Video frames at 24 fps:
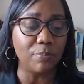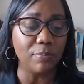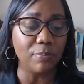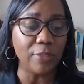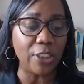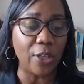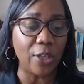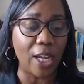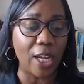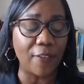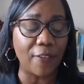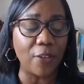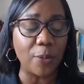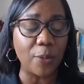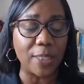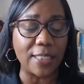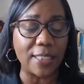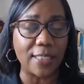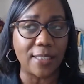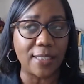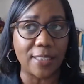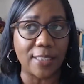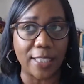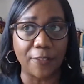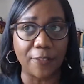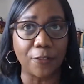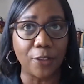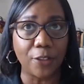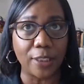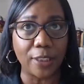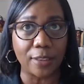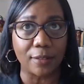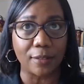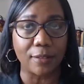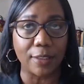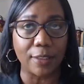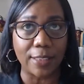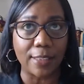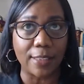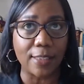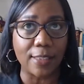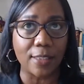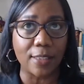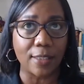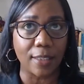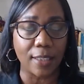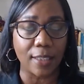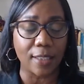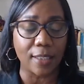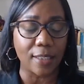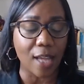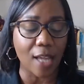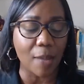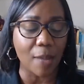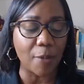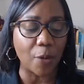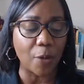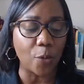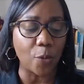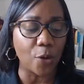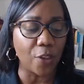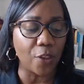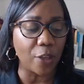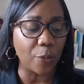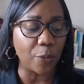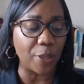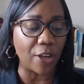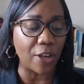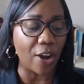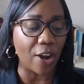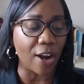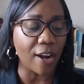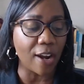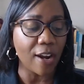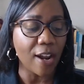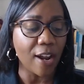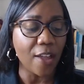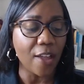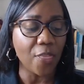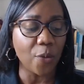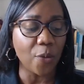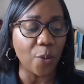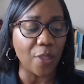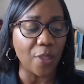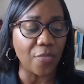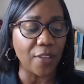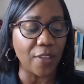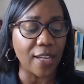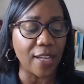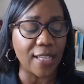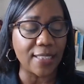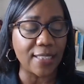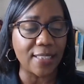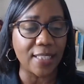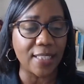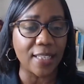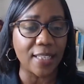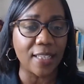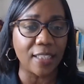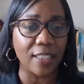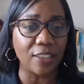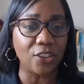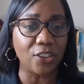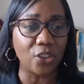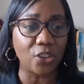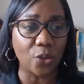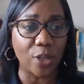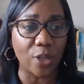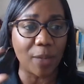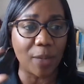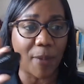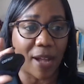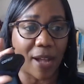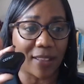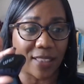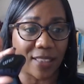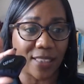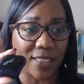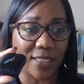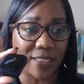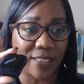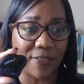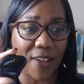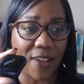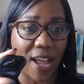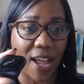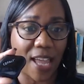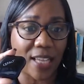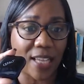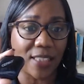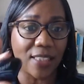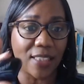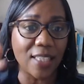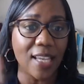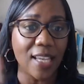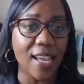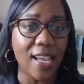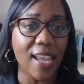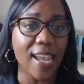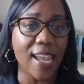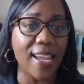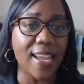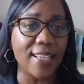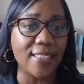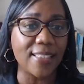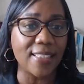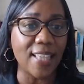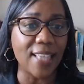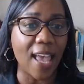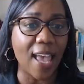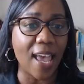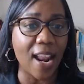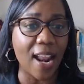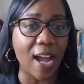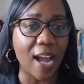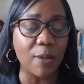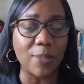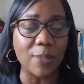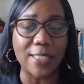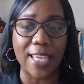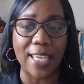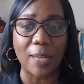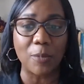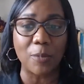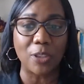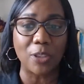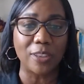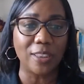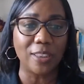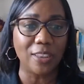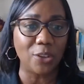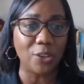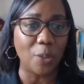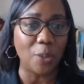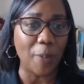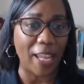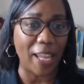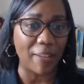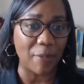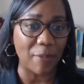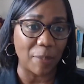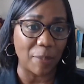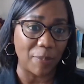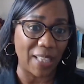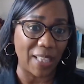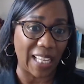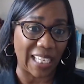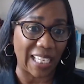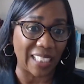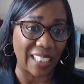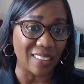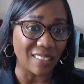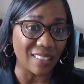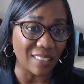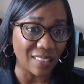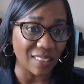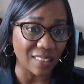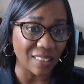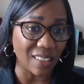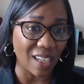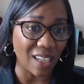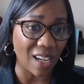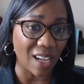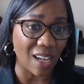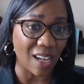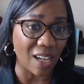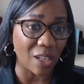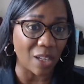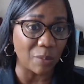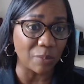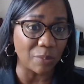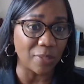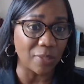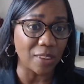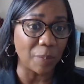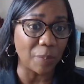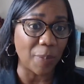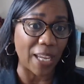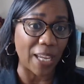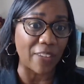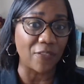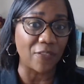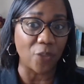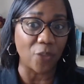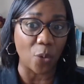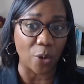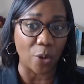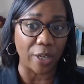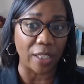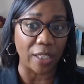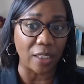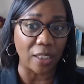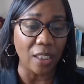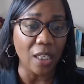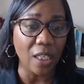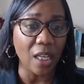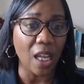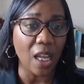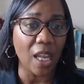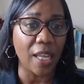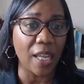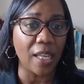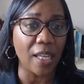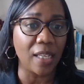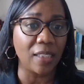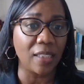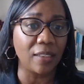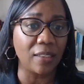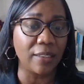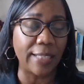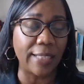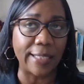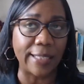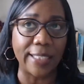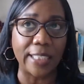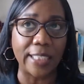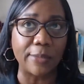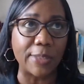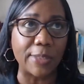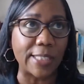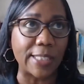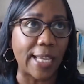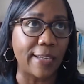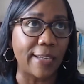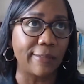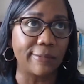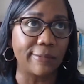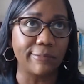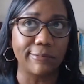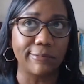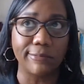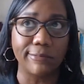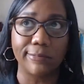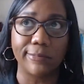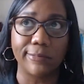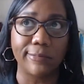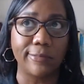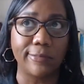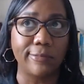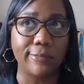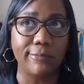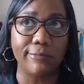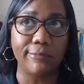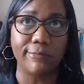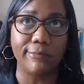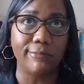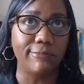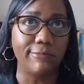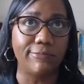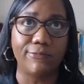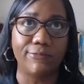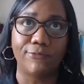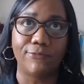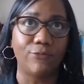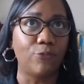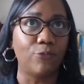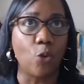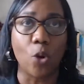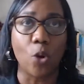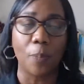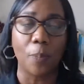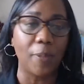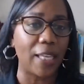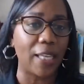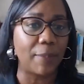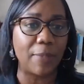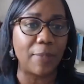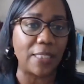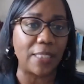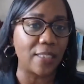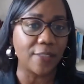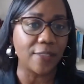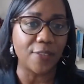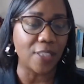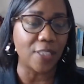everyone is different in this economic world that we are. The one thing I did enjoy about this device is that I was able to do a payment plan to pay for it, and I think it was like 4 payments of